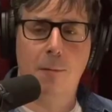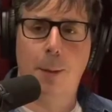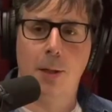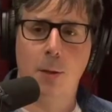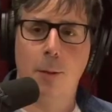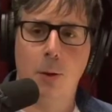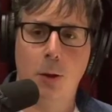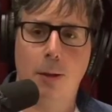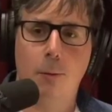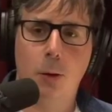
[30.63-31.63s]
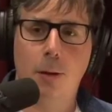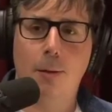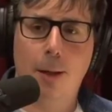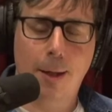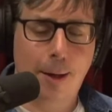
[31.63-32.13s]
pessimist, Joe. Do you
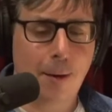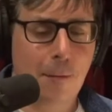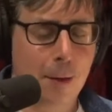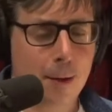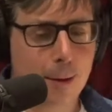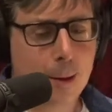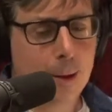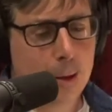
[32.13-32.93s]
know I, have uh,